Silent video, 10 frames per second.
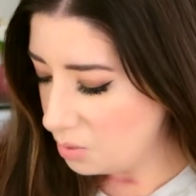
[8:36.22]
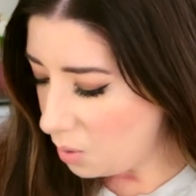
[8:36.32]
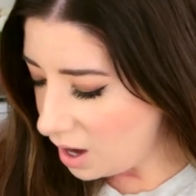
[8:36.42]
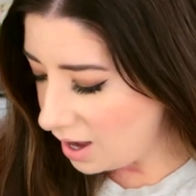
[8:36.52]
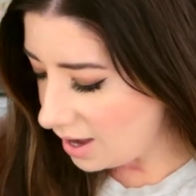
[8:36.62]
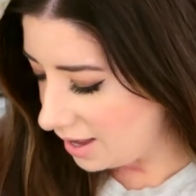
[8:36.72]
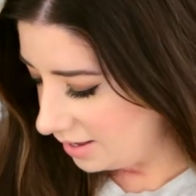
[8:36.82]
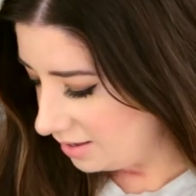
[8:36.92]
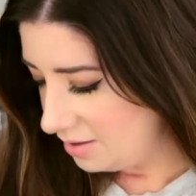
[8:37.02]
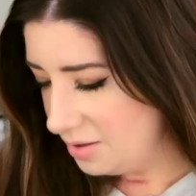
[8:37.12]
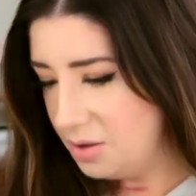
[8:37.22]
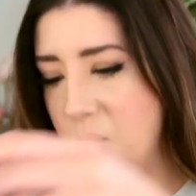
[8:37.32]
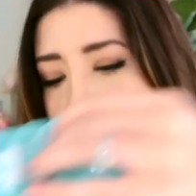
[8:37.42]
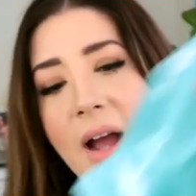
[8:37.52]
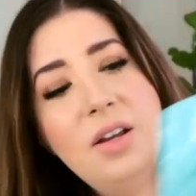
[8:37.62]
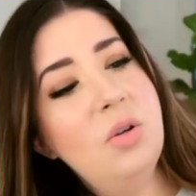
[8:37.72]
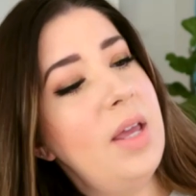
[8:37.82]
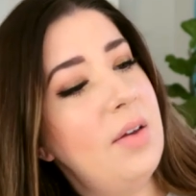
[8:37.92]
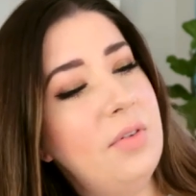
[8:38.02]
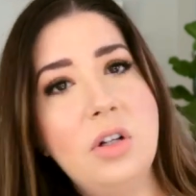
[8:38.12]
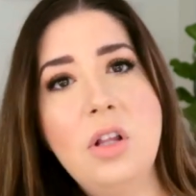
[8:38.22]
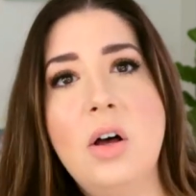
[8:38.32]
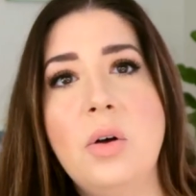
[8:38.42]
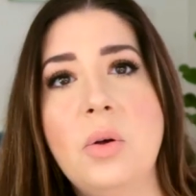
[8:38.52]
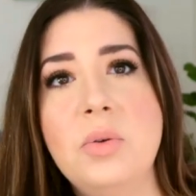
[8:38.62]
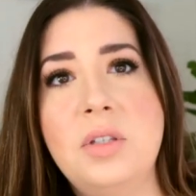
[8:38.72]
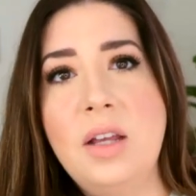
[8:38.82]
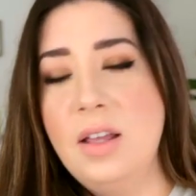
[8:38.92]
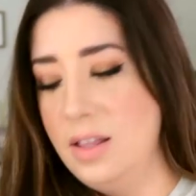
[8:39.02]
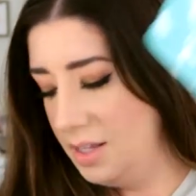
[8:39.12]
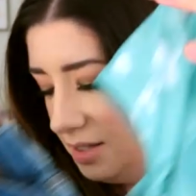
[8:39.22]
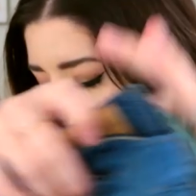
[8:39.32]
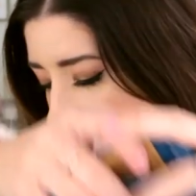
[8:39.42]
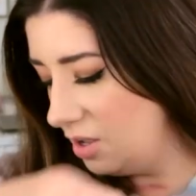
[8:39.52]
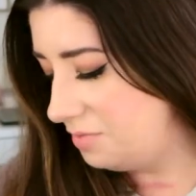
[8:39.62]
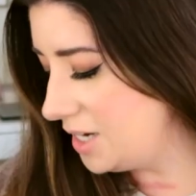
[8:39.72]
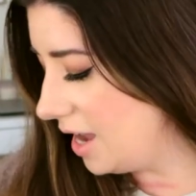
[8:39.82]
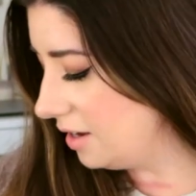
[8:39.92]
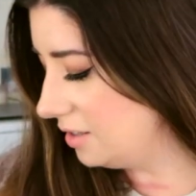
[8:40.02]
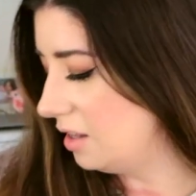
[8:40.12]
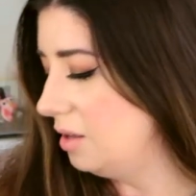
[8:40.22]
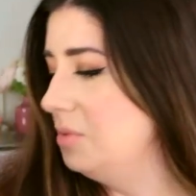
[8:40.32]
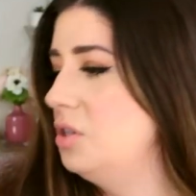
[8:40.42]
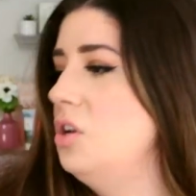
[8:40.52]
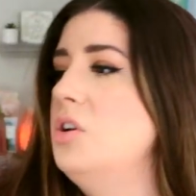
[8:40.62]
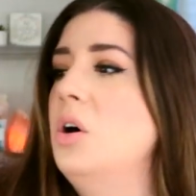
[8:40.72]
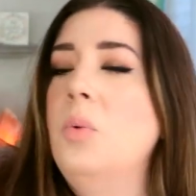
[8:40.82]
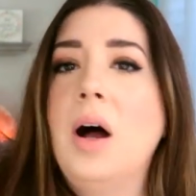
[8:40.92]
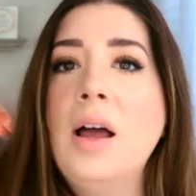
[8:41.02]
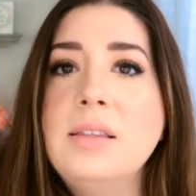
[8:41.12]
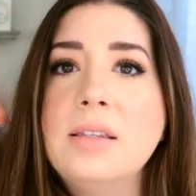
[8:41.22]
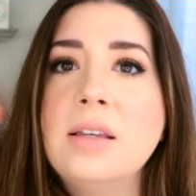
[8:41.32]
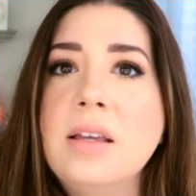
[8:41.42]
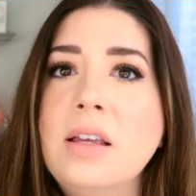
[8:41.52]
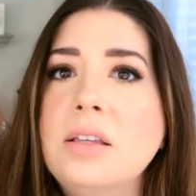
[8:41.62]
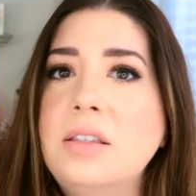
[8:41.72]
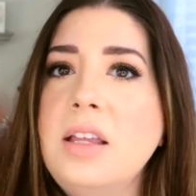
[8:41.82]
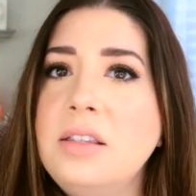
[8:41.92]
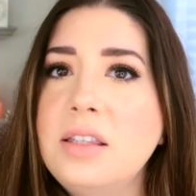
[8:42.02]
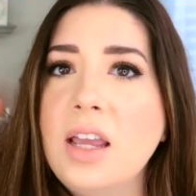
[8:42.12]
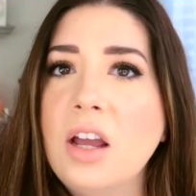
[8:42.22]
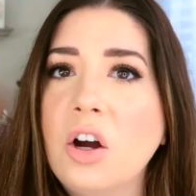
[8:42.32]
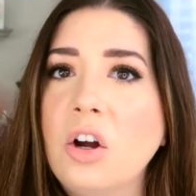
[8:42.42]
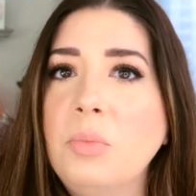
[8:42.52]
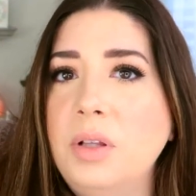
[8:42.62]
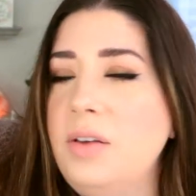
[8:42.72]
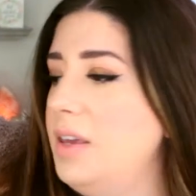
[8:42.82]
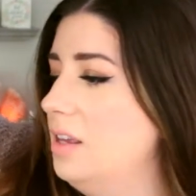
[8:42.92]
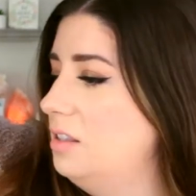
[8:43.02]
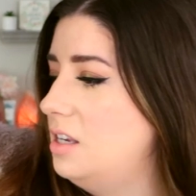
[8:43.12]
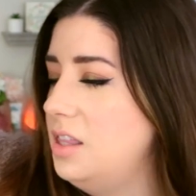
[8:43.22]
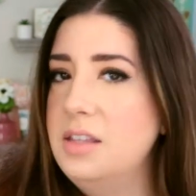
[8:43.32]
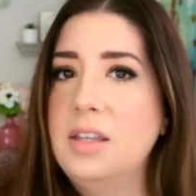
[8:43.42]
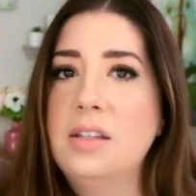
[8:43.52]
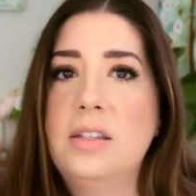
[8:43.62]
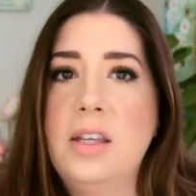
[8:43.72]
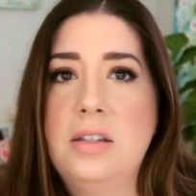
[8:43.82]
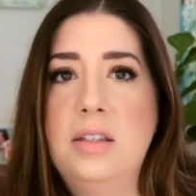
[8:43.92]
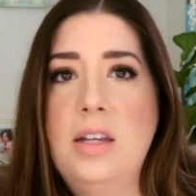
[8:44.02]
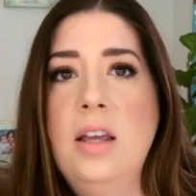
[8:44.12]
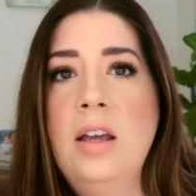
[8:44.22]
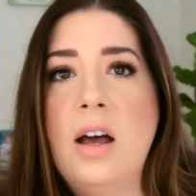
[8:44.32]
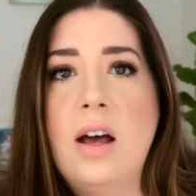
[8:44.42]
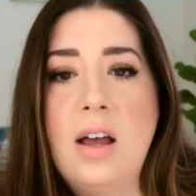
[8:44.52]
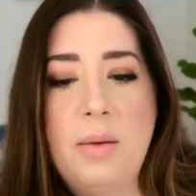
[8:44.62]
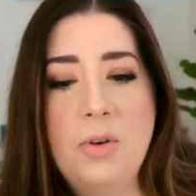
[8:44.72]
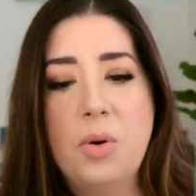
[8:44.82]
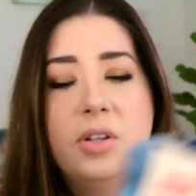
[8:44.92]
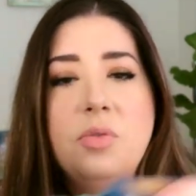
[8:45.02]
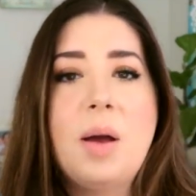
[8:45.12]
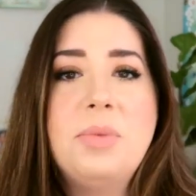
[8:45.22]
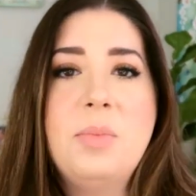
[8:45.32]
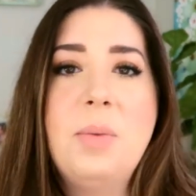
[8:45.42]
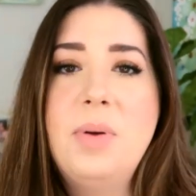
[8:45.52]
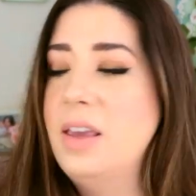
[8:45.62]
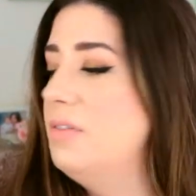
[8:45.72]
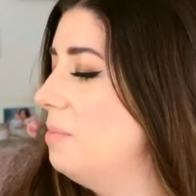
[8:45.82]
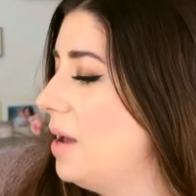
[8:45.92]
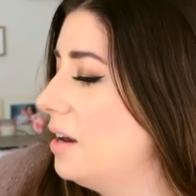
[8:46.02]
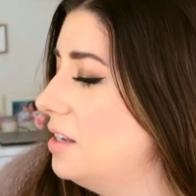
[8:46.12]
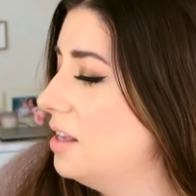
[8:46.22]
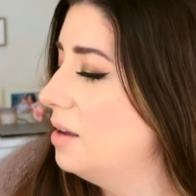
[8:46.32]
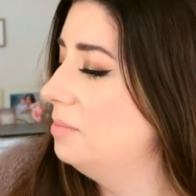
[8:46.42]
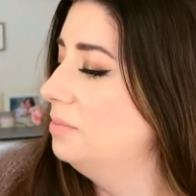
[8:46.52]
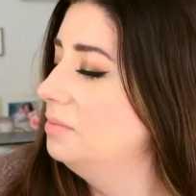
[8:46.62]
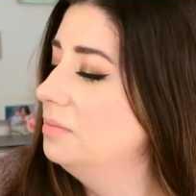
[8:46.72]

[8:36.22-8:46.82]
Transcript: Why? Why do we have clothes that still have tags on them? So you know what? Since they are oblivious to these existing, I'm going to wrap them up and give them back to them